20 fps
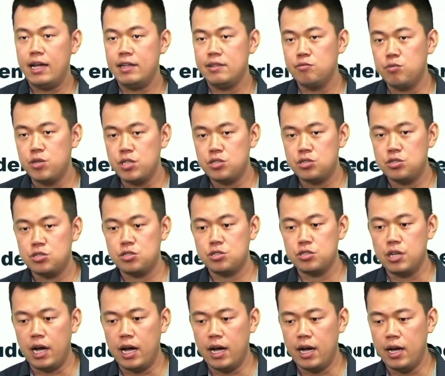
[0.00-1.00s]
which
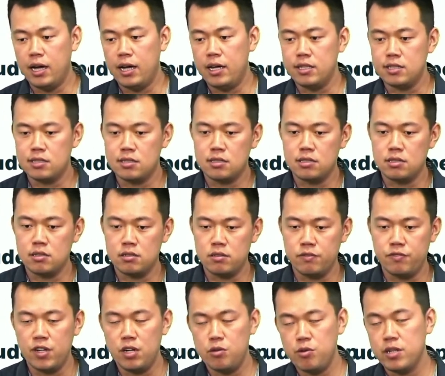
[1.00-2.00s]

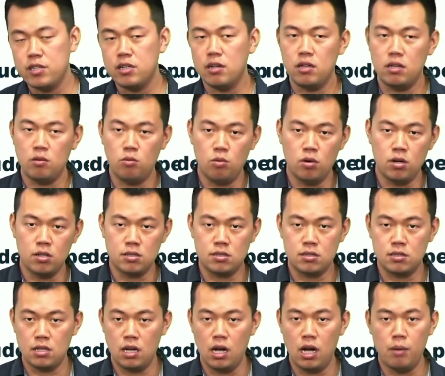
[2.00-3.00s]
the failure rate
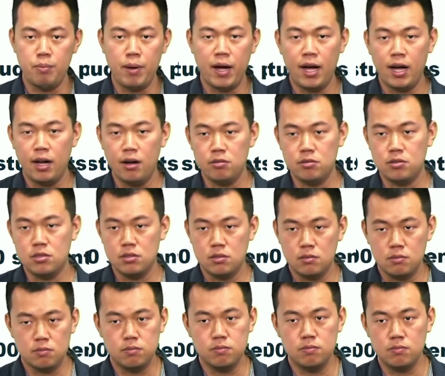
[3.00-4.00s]
was about,
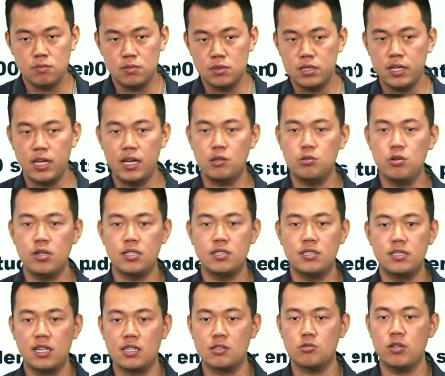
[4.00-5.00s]
say,
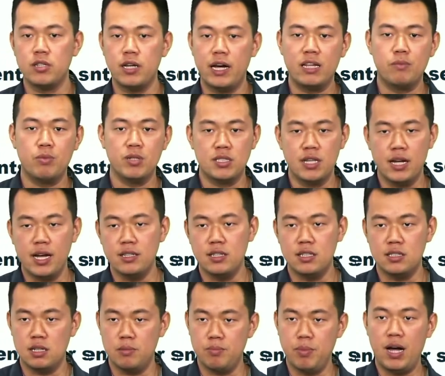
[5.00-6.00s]
26-28%.
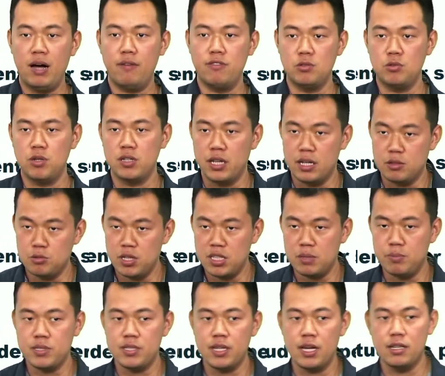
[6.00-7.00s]
It's above the
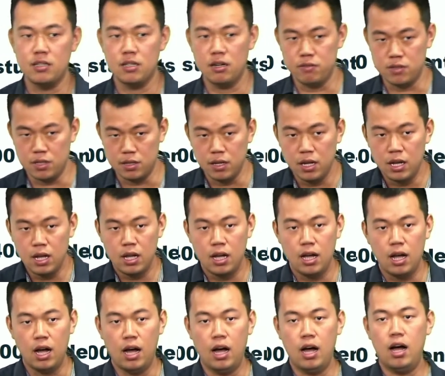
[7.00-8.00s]
20% of the
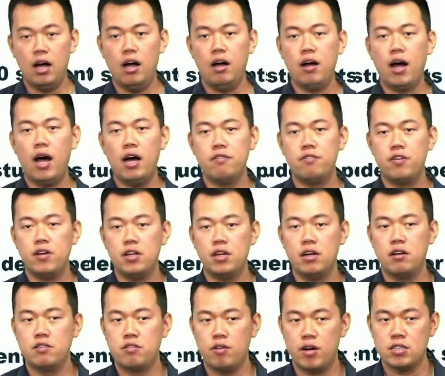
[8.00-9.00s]
high
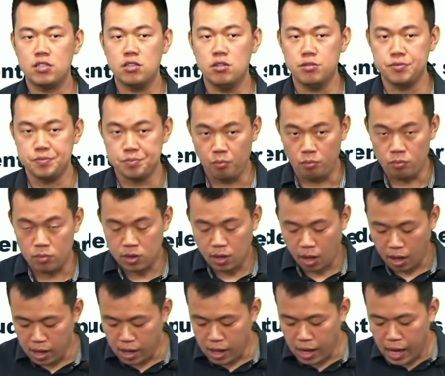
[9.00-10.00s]
failure threshold.
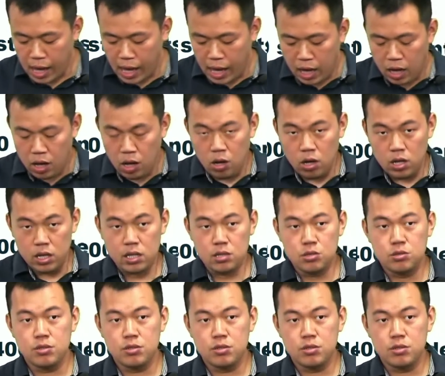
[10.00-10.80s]
In